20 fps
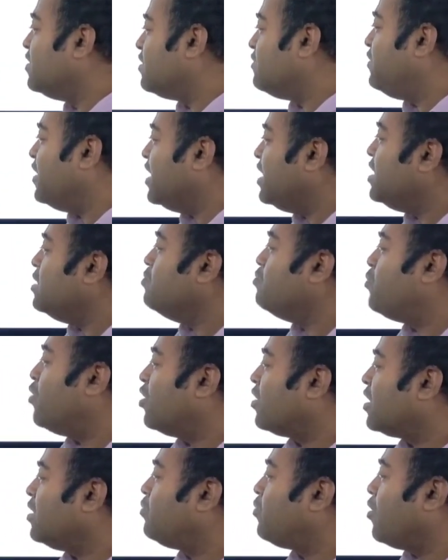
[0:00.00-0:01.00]
is a very
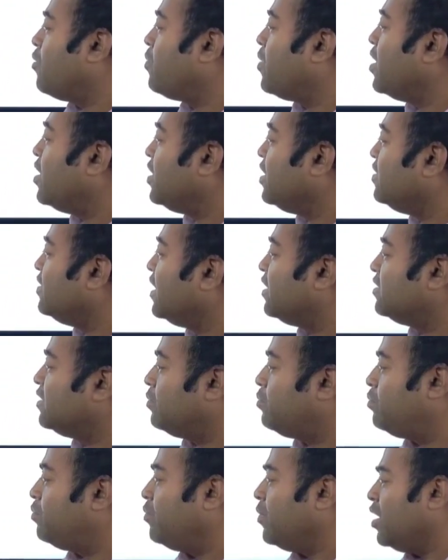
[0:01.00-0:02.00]
important property, that the